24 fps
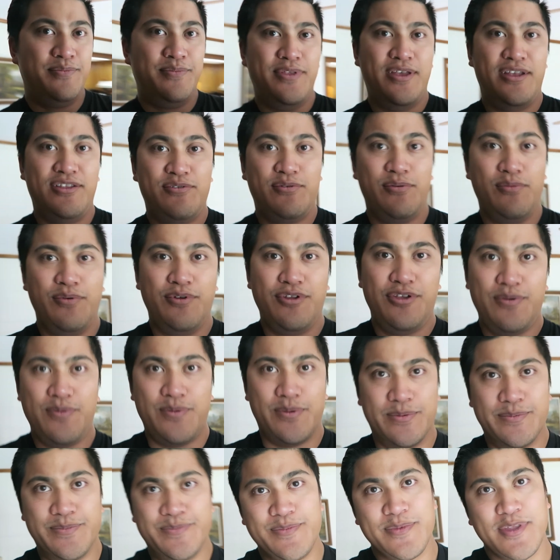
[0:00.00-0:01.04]
that's what we're doing.
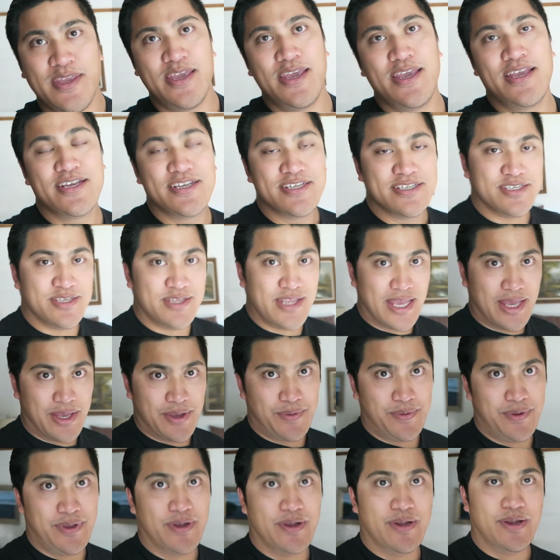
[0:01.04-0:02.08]
So
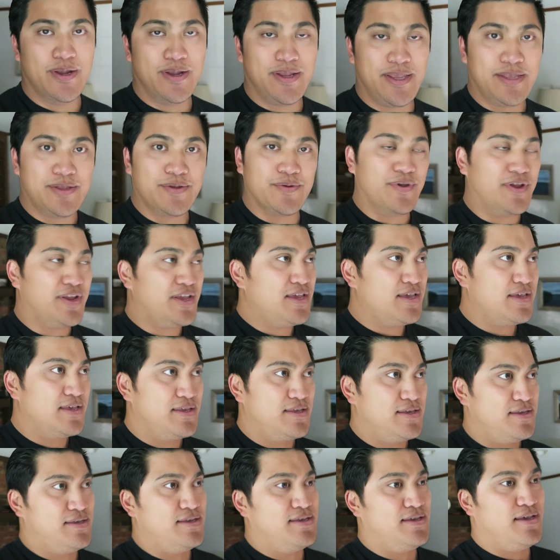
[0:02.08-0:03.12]
now we are getting ready
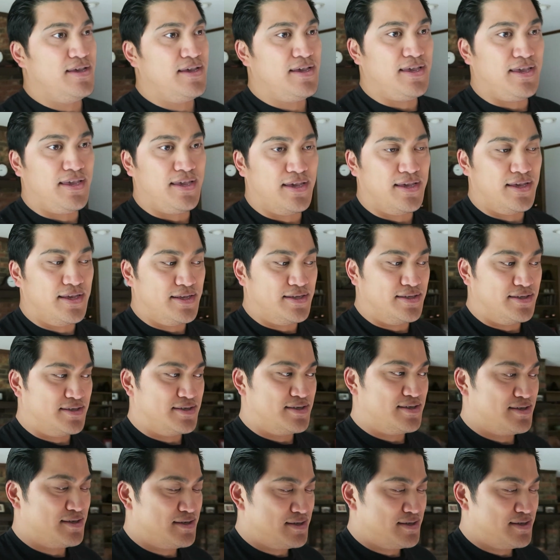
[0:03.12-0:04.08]
and